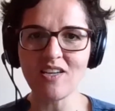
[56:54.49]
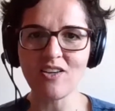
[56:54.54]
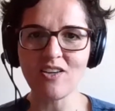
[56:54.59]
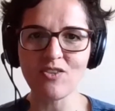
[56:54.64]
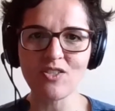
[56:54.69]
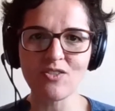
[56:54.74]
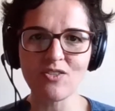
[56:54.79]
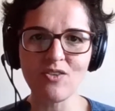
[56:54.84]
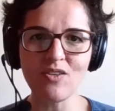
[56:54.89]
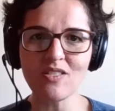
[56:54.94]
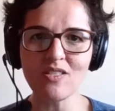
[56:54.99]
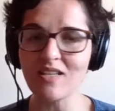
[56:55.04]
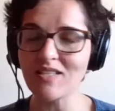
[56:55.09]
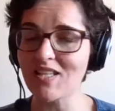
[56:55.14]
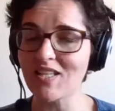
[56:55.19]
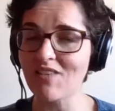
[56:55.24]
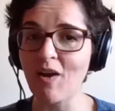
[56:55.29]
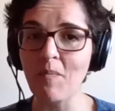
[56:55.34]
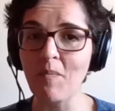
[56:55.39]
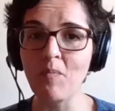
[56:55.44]
So
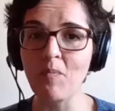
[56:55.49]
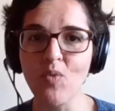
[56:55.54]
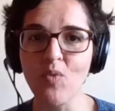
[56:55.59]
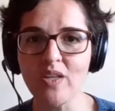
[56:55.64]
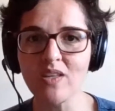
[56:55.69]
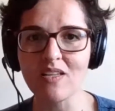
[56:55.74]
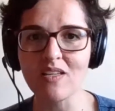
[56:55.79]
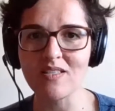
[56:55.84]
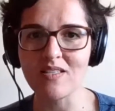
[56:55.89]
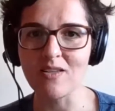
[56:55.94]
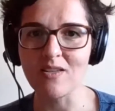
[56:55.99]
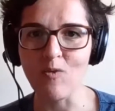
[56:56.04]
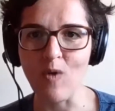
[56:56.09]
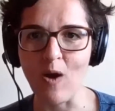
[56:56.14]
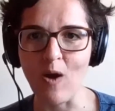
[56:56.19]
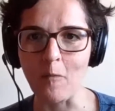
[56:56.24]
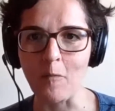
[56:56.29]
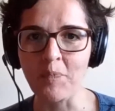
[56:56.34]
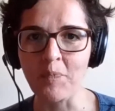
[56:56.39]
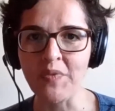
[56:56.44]
relationship between
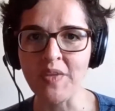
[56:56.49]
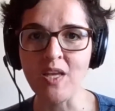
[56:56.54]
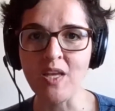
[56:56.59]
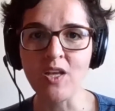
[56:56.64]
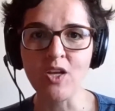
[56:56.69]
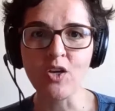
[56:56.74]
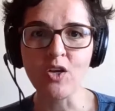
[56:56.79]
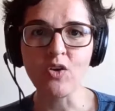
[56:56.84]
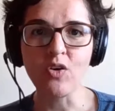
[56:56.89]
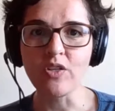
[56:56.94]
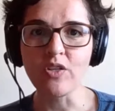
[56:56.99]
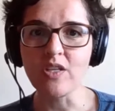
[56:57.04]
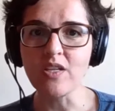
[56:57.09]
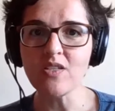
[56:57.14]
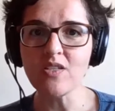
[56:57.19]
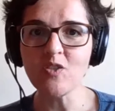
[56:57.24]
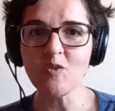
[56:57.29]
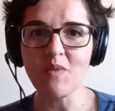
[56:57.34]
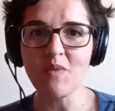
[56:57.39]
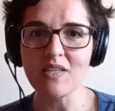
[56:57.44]
both,
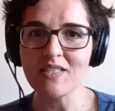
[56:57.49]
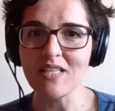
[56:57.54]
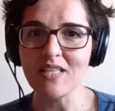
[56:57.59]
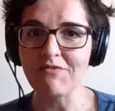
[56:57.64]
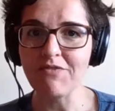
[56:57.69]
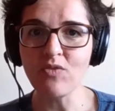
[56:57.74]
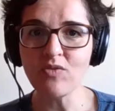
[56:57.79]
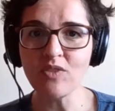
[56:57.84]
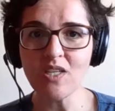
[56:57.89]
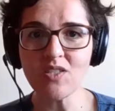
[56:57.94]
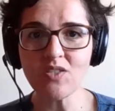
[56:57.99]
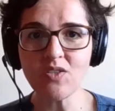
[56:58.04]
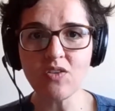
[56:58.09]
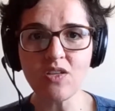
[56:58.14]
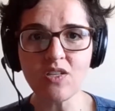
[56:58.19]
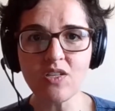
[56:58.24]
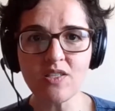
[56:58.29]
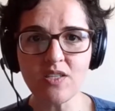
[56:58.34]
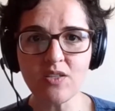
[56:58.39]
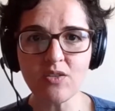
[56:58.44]
were really
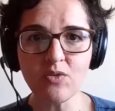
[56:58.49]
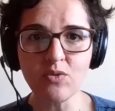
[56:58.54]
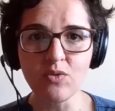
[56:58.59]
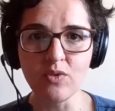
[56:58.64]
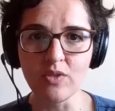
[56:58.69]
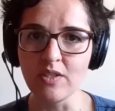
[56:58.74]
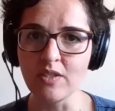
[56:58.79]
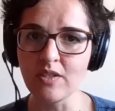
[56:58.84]
inequality.